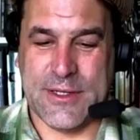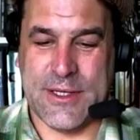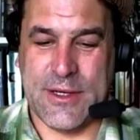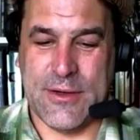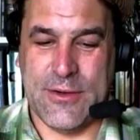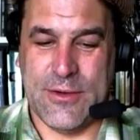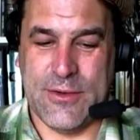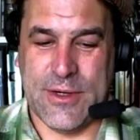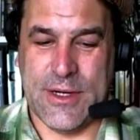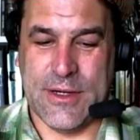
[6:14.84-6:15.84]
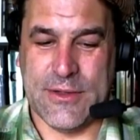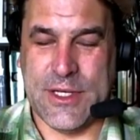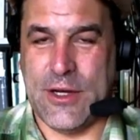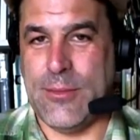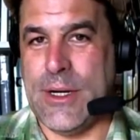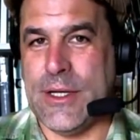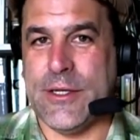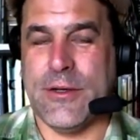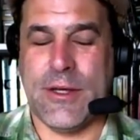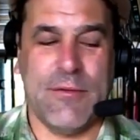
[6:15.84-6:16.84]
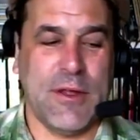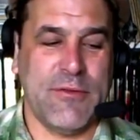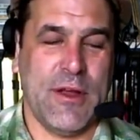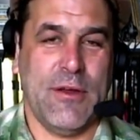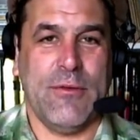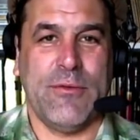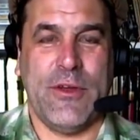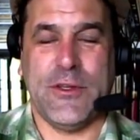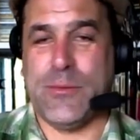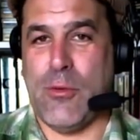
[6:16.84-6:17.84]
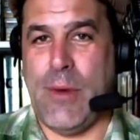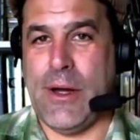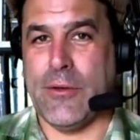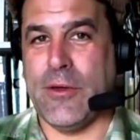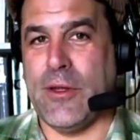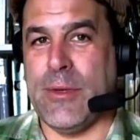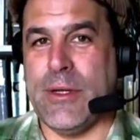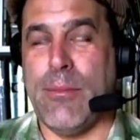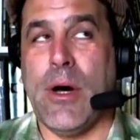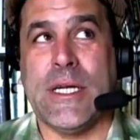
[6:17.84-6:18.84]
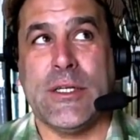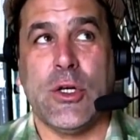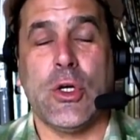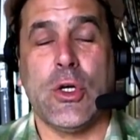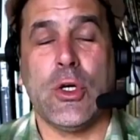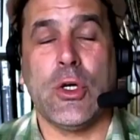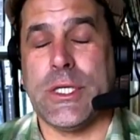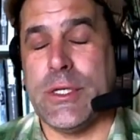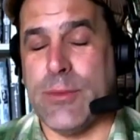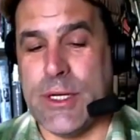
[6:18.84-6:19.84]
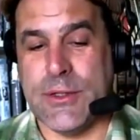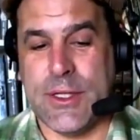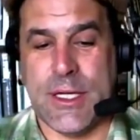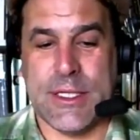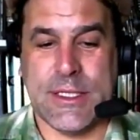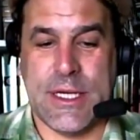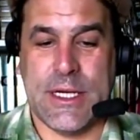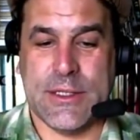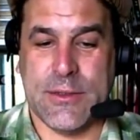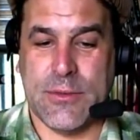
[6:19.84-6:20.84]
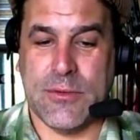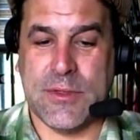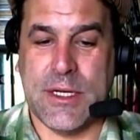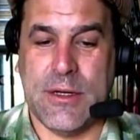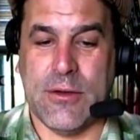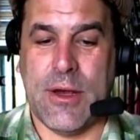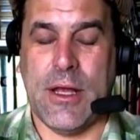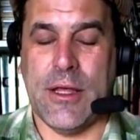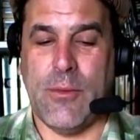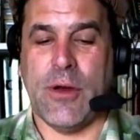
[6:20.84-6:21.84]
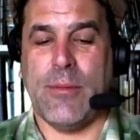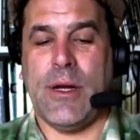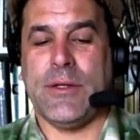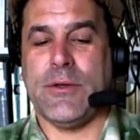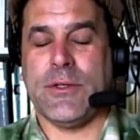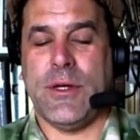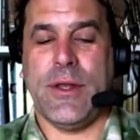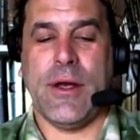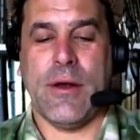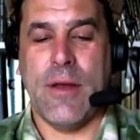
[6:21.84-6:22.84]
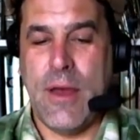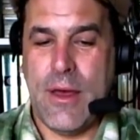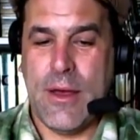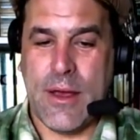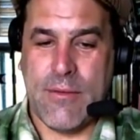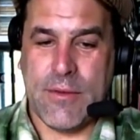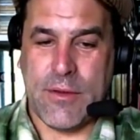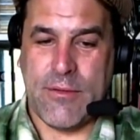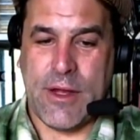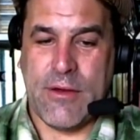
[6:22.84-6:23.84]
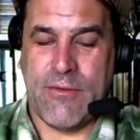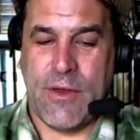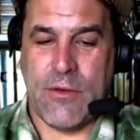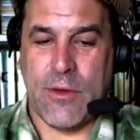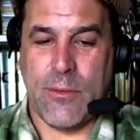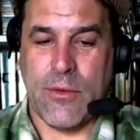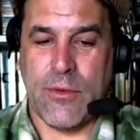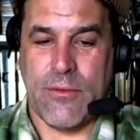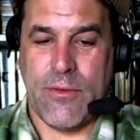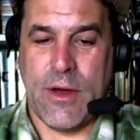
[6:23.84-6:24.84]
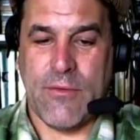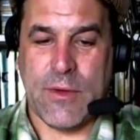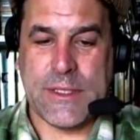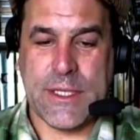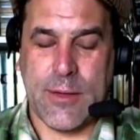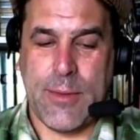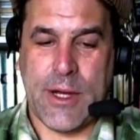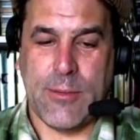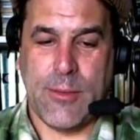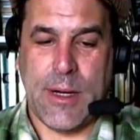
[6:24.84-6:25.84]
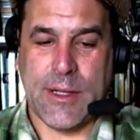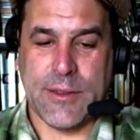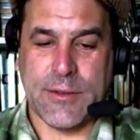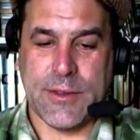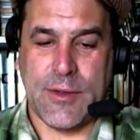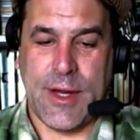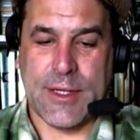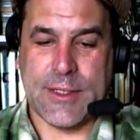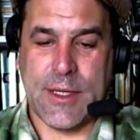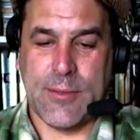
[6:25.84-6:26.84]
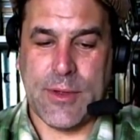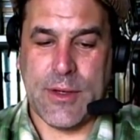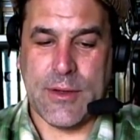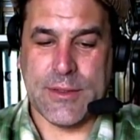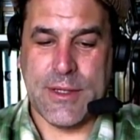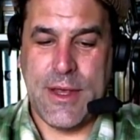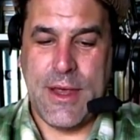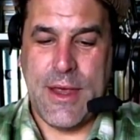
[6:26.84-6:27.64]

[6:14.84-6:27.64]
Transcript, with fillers: not a single Dell monitor, given that Dell sells more monitors than anybody else in the United States, there are no Dell or Alienware monitors on there, even though they've had a fair number of FreeSync-compatible monitors in the last couple of years.